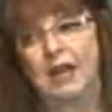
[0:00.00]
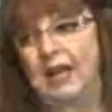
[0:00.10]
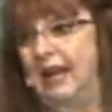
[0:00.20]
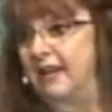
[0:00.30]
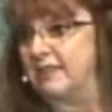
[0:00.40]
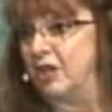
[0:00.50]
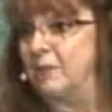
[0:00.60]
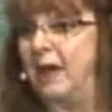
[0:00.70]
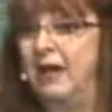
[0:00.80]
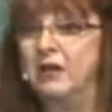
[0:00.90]
Has
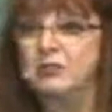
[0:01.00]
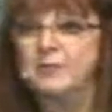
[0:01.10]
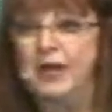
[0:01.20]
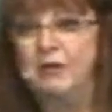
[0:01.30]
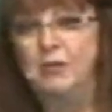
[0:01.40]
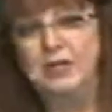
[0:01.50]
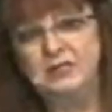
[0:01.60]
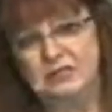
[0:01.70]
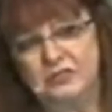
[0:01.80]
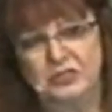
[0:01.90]
anybody else made
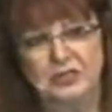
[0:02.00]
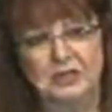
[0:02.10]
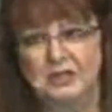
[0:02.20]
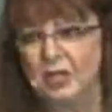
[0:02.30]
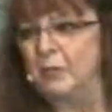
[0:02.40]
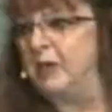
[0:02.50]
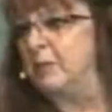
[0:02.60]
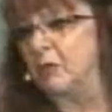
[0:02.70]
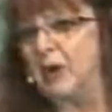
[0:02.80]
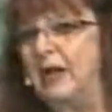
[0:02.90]
risks? Sure. There are
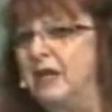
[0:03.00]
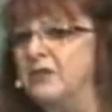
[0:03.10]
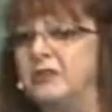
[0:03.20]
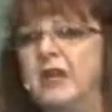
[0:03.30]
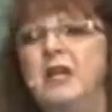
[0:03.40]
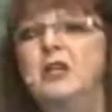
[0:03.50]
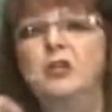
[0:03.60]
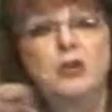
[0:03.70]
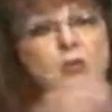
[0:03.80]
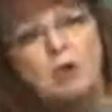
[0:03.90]
people right here sitting in
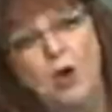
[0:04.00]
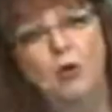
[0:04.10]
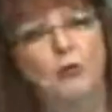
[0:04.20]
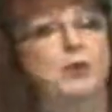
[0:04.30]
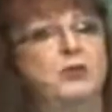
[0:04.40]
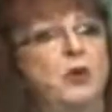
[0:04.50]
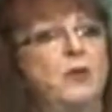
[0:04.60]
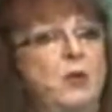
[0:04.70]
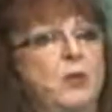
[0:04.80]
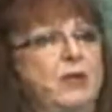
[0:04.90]
your row who've been told
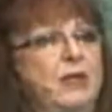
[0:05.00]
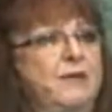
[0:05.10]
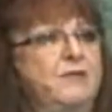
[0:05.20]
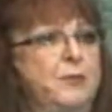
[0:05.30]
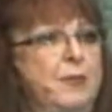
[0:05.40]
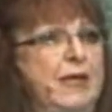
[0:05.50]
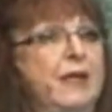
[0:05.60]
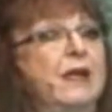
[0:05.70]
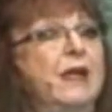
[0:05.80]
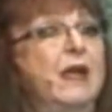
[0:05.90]
they wouldn't live to be
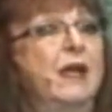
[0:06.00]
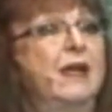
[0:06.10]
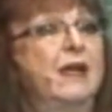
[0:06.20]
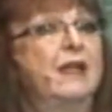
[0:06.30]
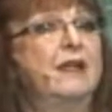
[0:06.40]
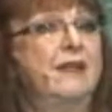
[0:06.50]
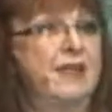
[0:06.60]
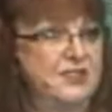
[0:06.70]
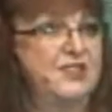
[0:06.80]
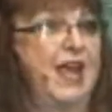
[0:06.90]

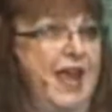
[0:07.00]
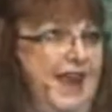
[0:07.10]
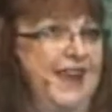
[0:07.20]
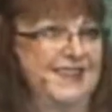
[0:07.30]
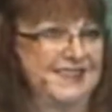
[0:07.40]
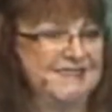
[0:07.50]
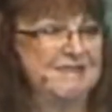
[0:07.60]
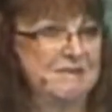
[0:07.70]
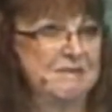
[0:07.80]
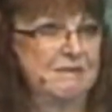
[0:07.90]
this day.
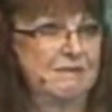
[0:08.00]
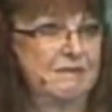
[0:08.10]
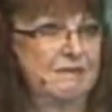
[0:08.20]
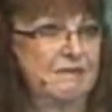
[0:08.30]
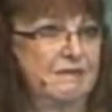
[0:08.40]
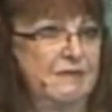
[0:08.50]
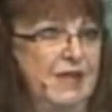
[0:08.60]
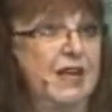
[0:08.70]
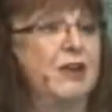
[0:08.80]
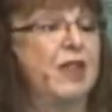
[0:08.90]

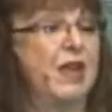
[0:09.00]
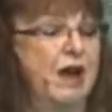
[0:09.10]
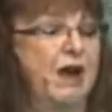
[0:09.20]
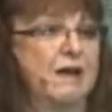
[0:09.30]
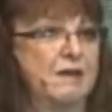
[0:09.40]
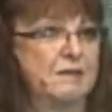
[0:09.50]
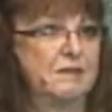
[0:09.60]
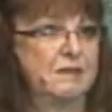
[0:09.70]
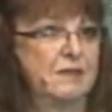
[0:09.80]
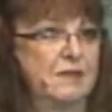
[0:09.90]
And here they are.
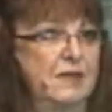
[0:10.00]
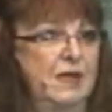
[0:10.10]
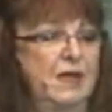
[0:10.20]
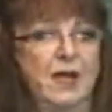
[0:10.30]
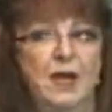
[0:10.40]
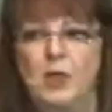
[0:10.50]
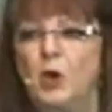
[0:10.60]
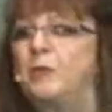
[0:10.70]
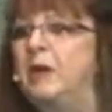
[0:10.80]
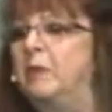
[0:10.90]
There
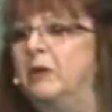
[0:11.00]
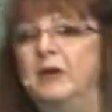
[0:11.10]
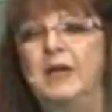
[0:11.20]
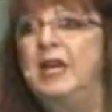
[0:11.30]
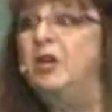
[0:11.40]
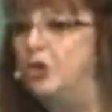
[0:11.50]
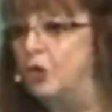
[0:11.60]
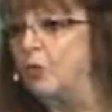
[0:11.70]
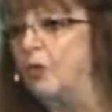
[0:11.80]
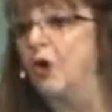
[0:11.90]
are people in
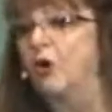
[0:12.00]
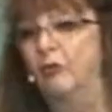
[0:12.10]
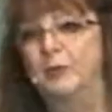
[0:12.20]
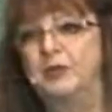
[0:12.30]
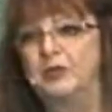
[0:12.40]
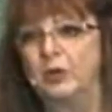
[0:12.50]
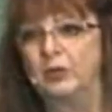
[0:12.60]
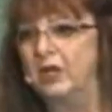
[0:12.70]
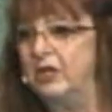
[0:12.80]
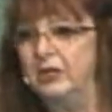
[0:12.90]
your row who've been told, you'll